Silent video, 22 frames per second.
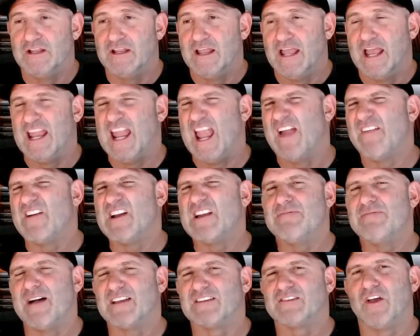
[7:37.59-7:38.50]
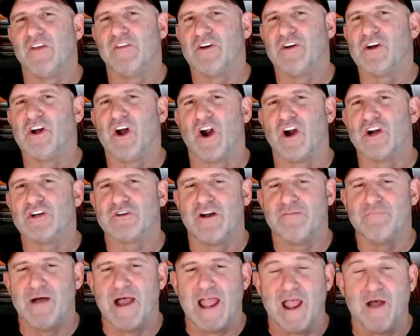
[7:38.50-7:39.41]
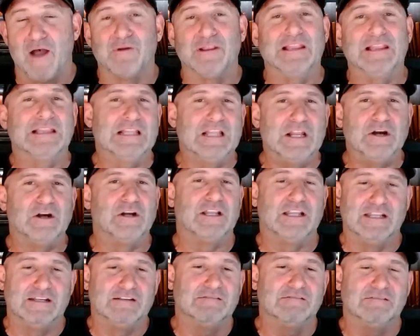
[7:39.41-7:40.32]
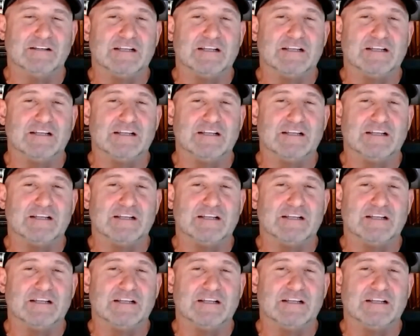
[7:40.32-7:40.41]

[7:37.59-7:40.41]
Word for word: and every time I saw their car drive by, I would literally